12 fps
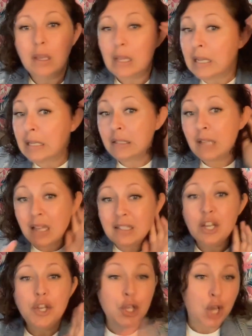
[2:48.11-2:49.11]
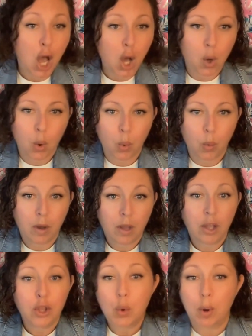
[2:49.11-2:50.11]
It doesn't know
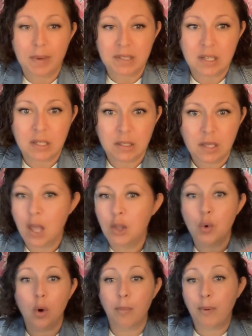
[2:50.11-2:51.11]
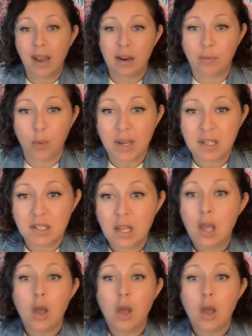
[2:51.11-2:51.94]
your business, your brand voice,